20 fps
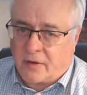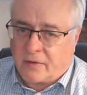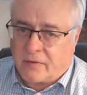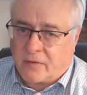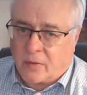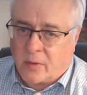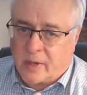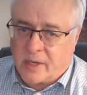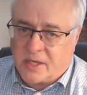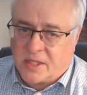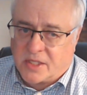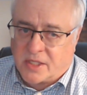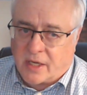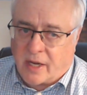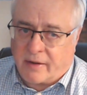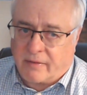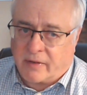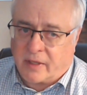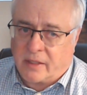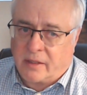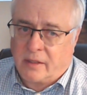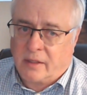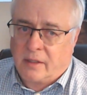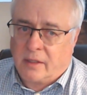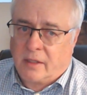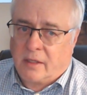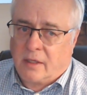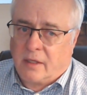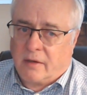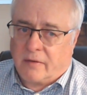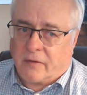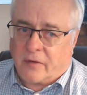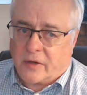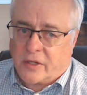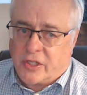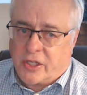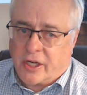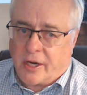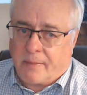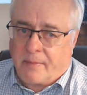or 47 for
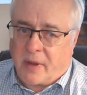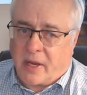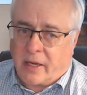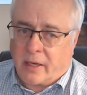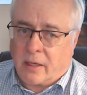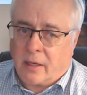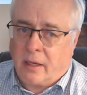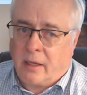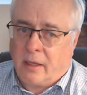chipping,